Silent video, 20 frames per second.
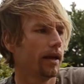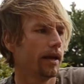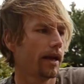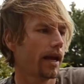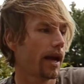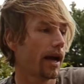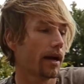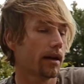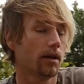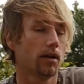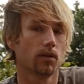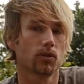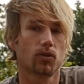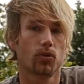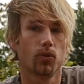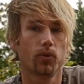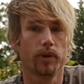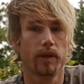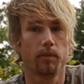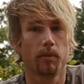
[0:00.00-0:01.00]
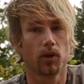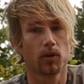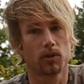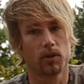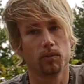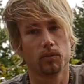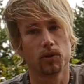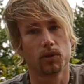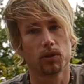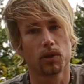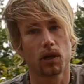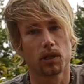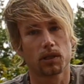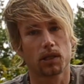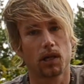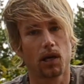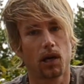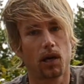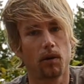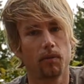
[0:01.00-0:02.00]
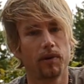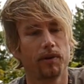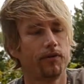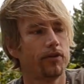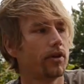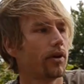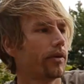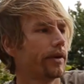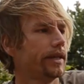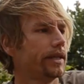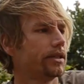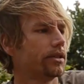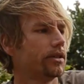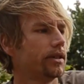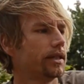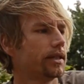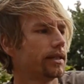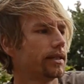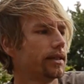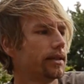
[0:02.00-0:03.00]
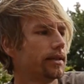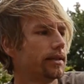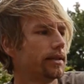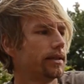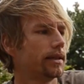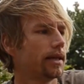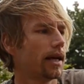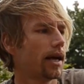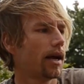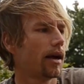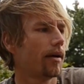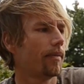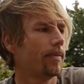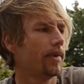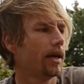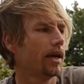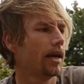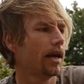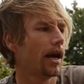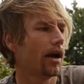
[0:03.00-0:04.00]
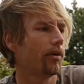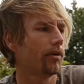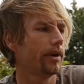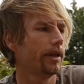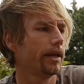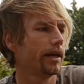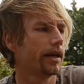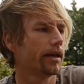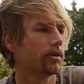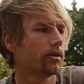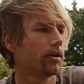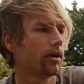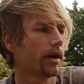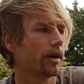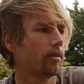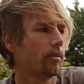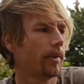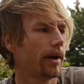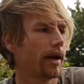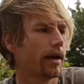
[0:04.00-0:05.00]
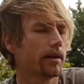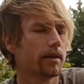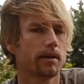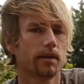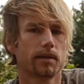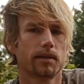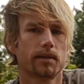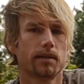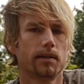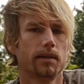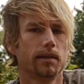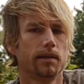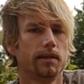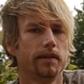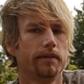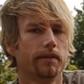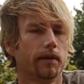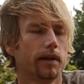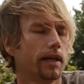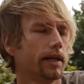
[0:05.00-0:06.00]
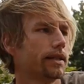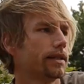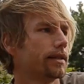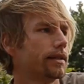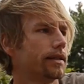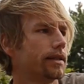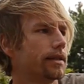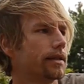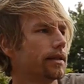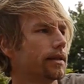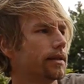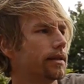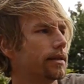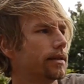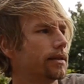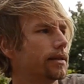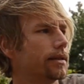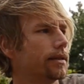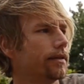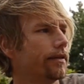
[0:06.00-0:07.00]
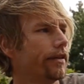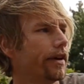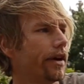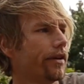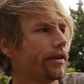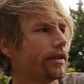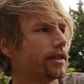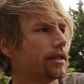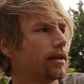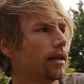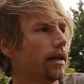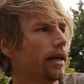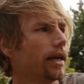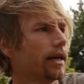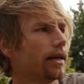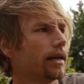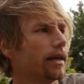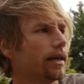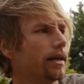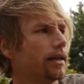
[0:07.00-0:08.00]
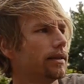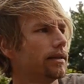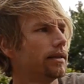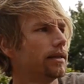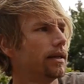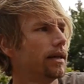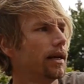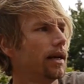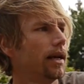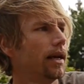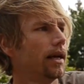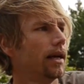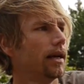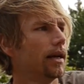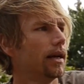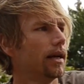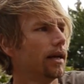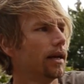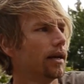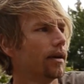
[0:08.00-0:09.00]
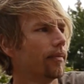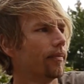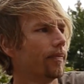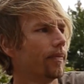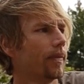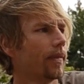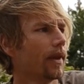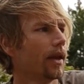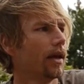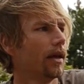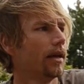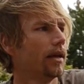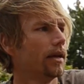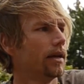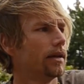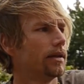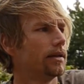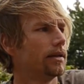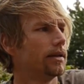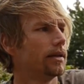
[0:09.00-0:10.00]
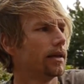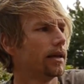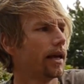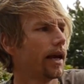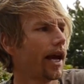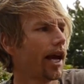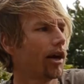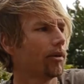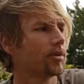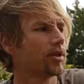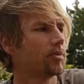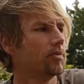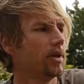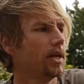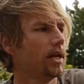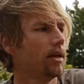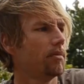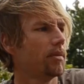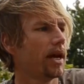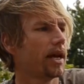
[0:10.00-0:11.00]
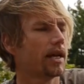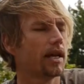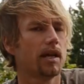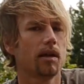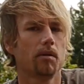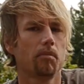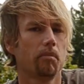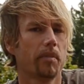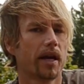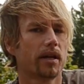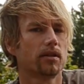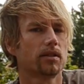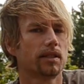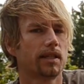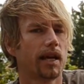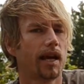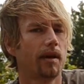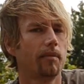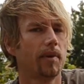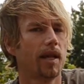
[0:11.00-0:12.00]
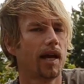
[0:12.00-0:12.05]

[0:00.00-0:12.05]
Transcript: Yeah, go to emotimo.com if you're interested. I really can recommend this device. It's very slick, and it helps me making better time